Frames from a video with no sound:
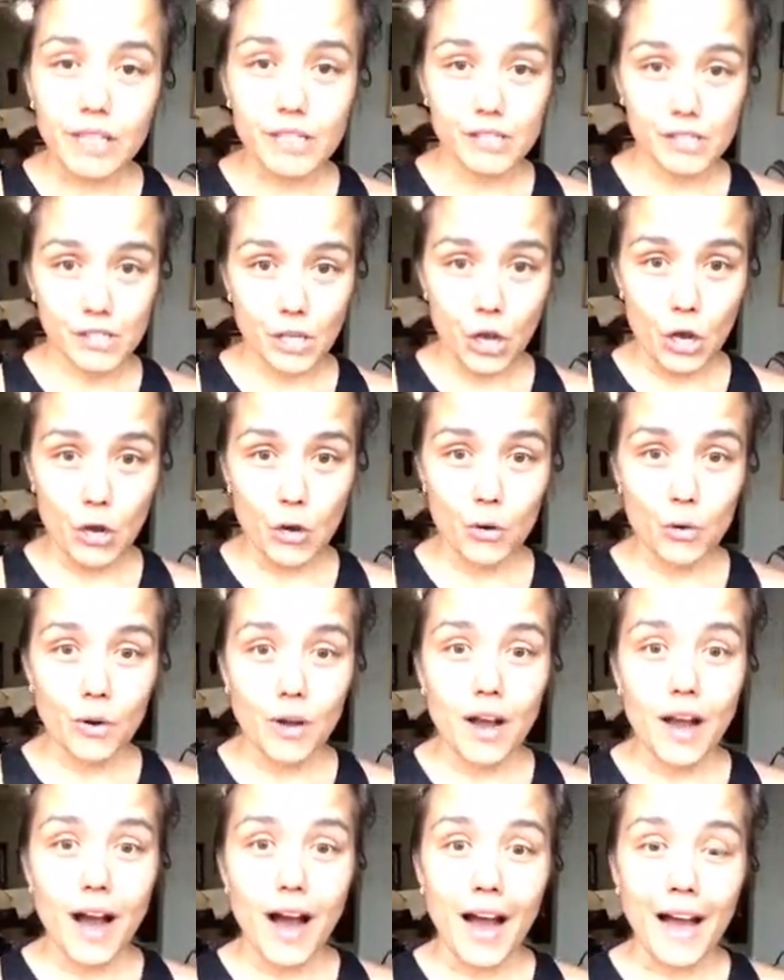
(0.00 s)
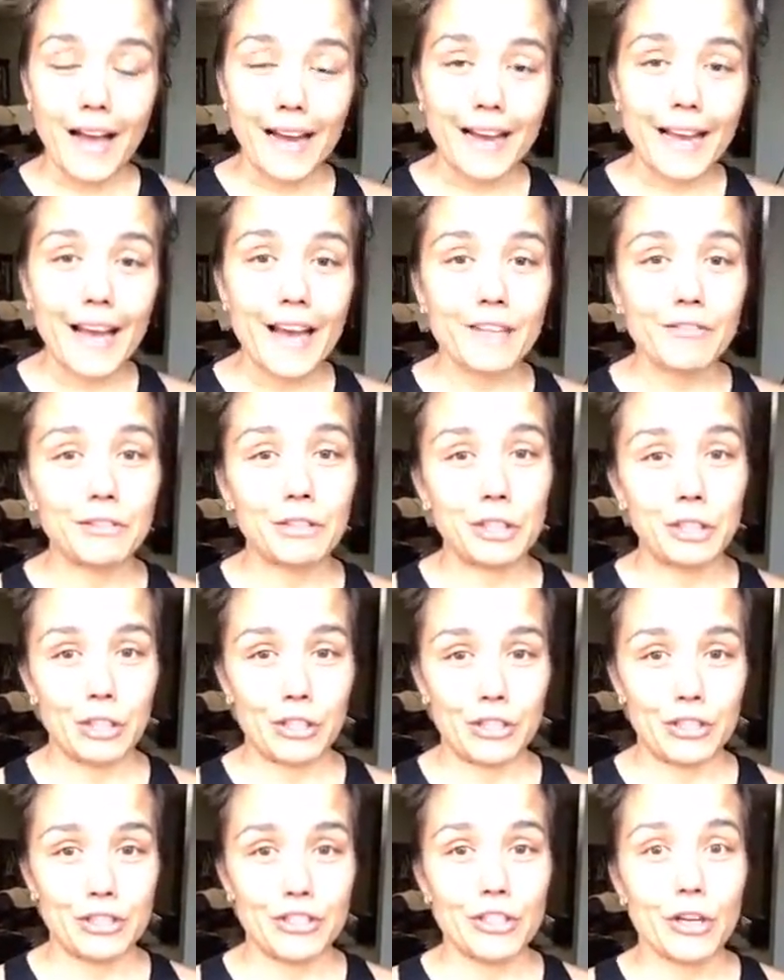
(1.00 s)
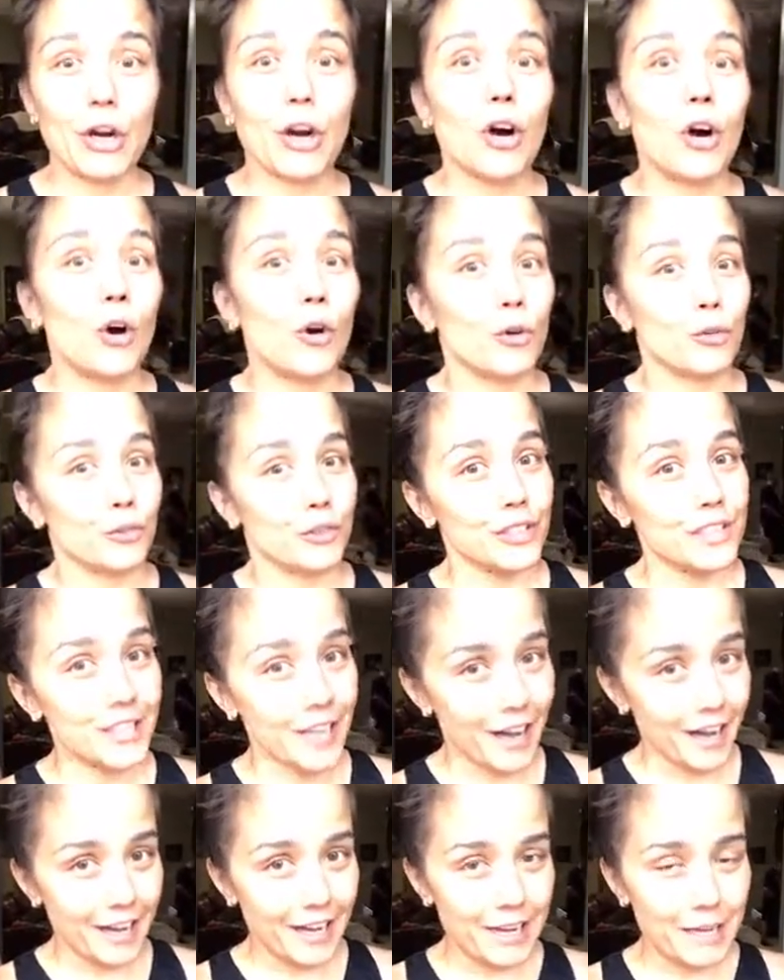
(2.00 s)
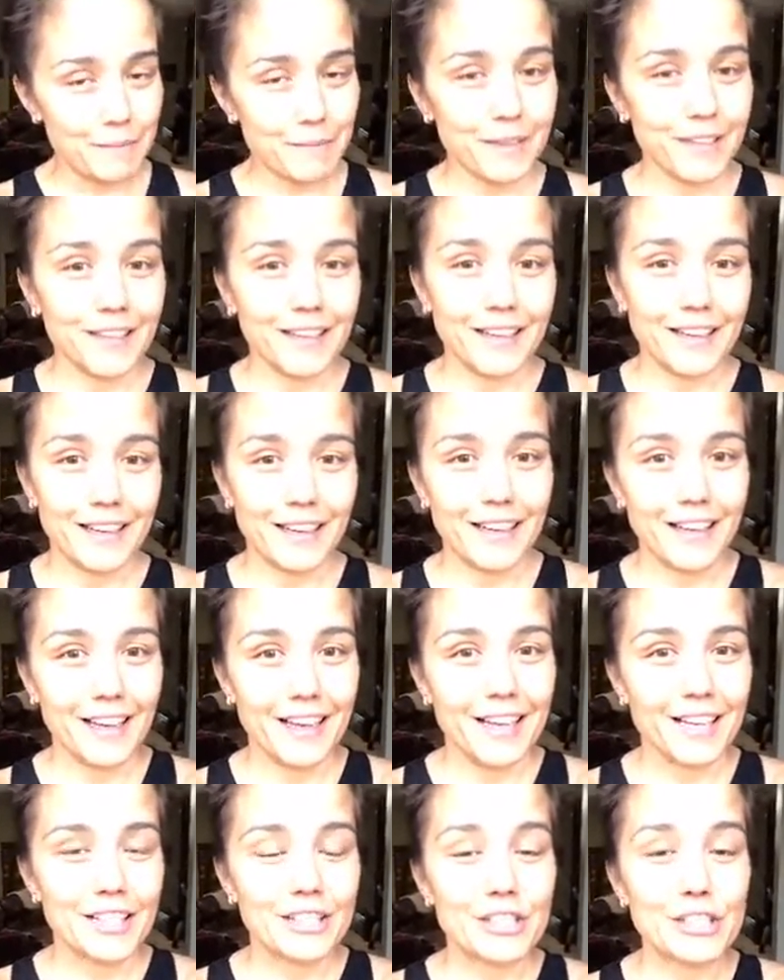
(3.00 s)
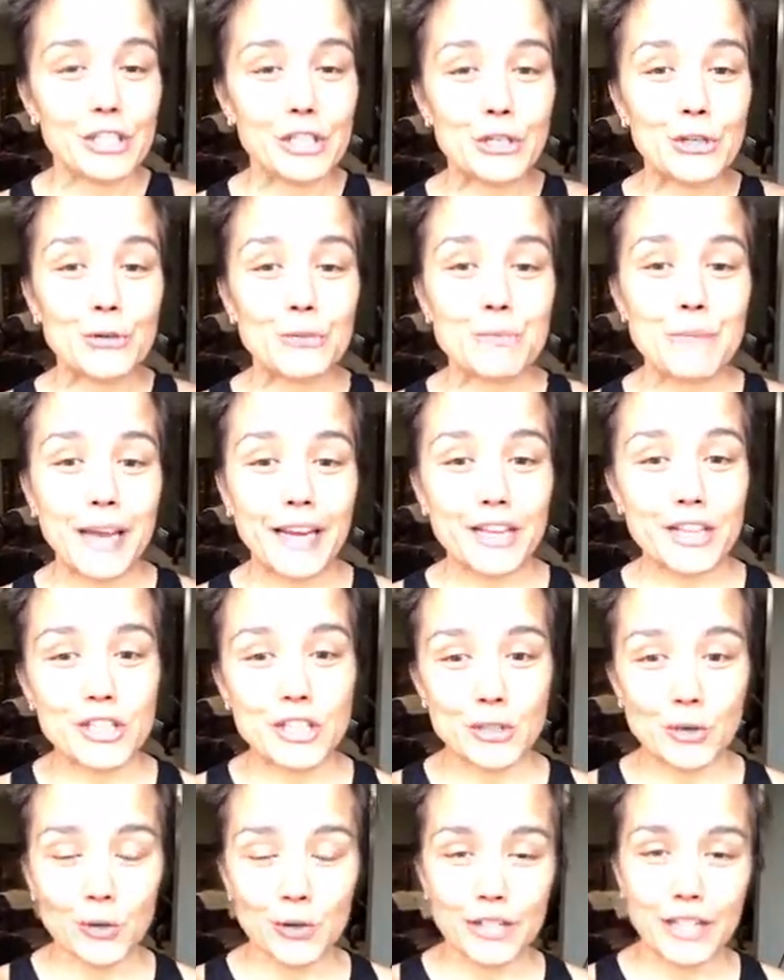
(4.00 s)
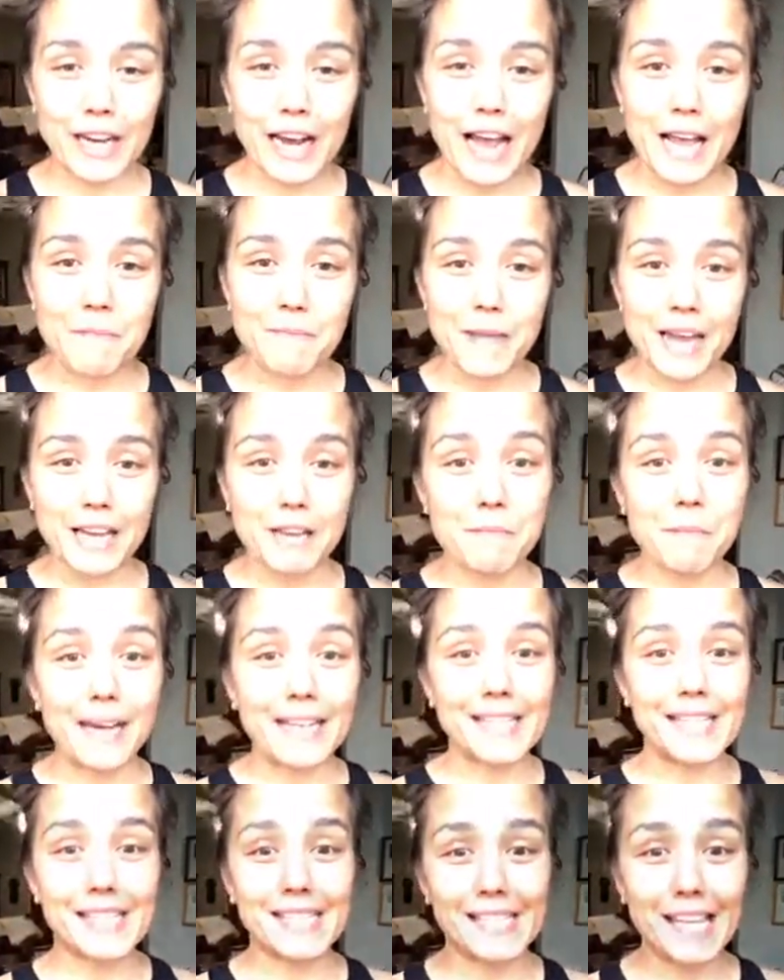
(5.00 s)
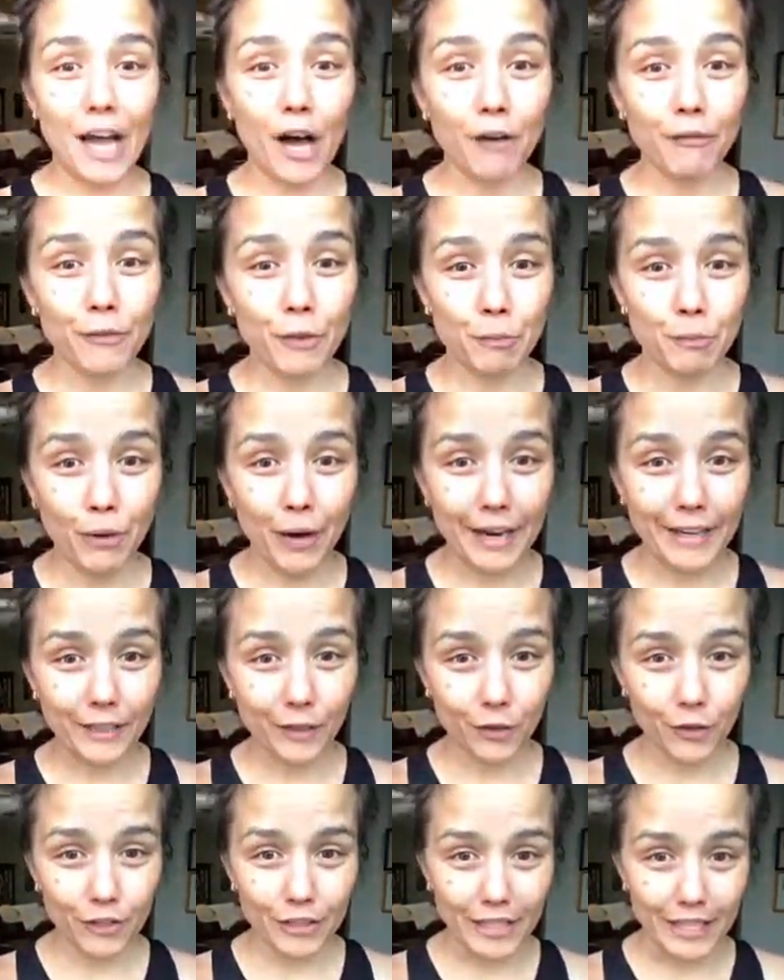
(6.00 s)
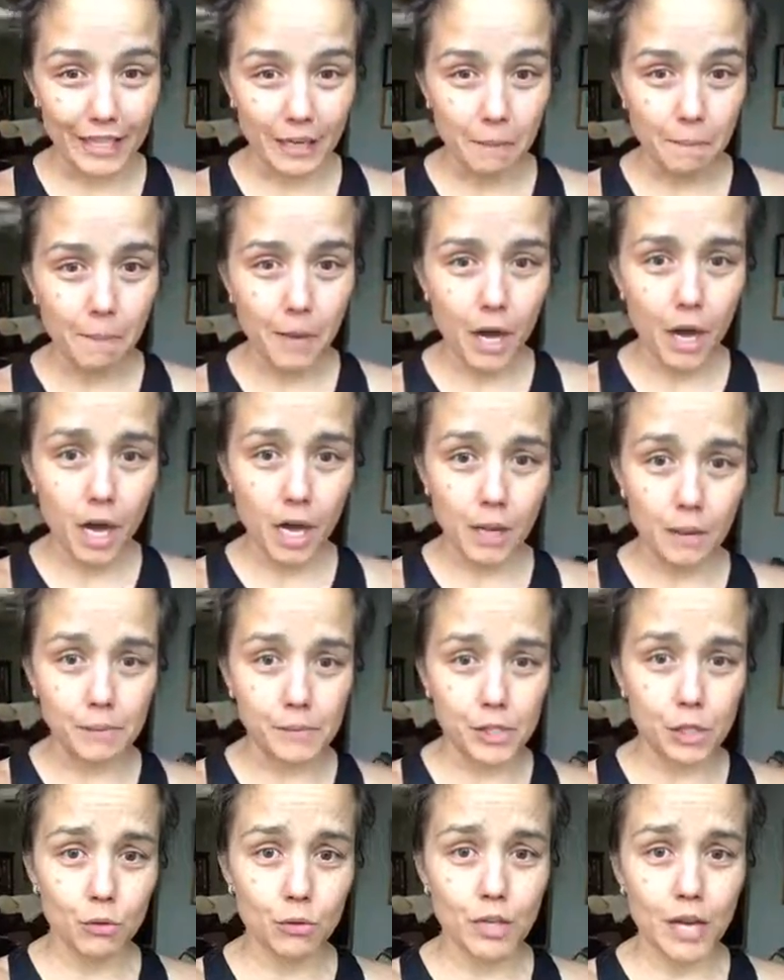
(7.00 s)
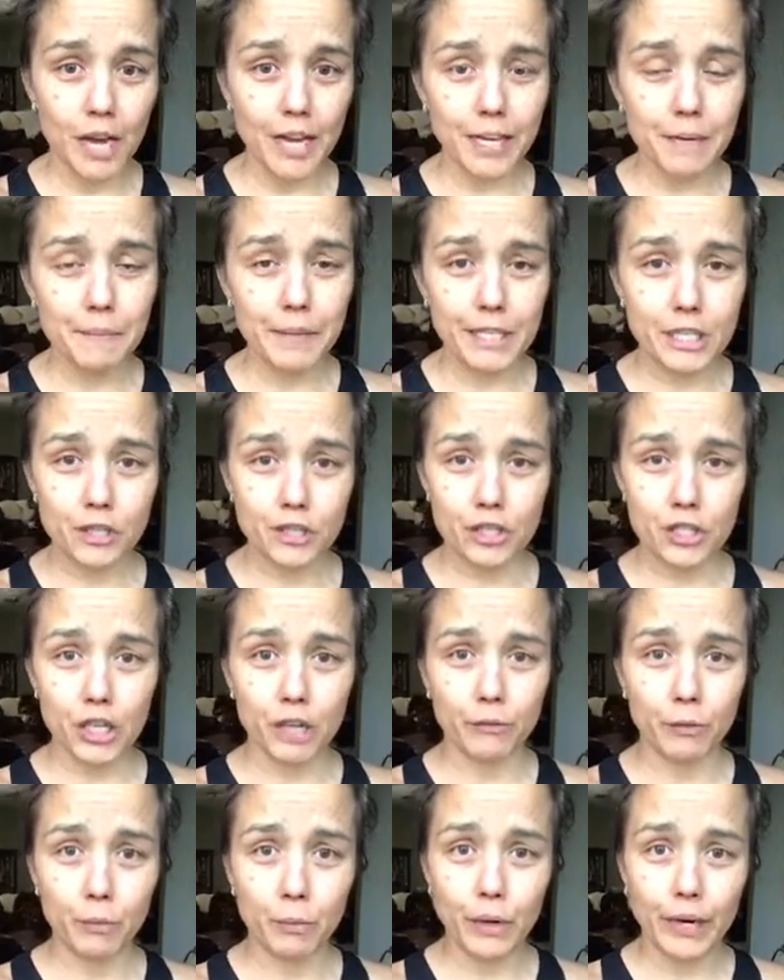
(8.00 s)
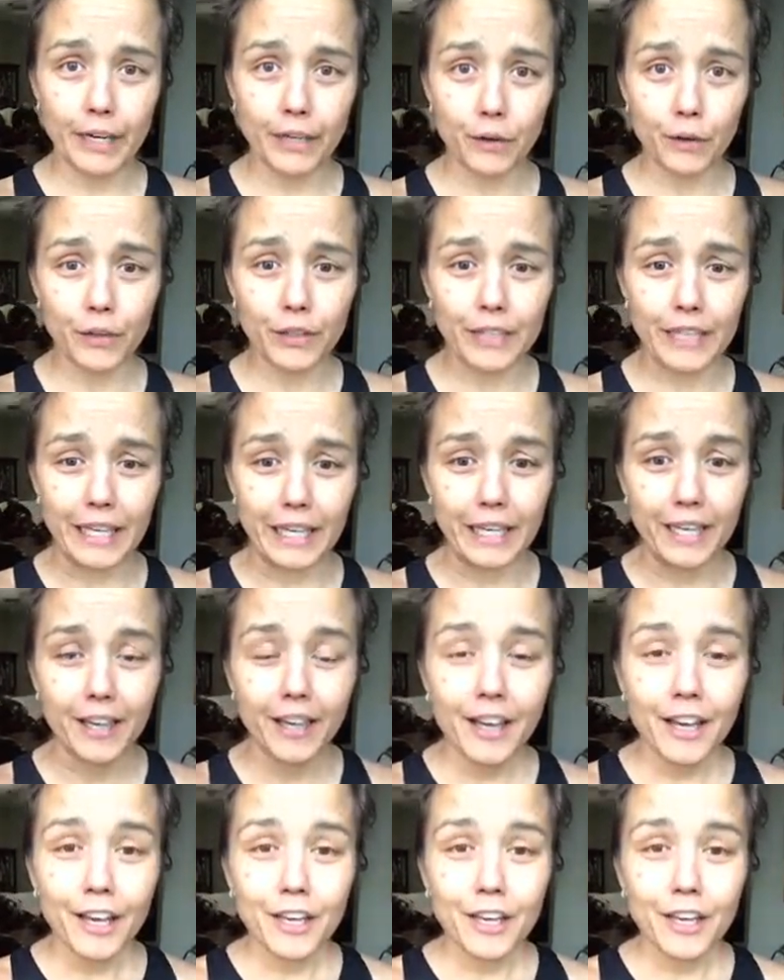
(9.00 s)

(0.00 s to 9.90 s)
So I have learned over time to make sure that I make myself a priority. Moms, you got to make yourself a priority.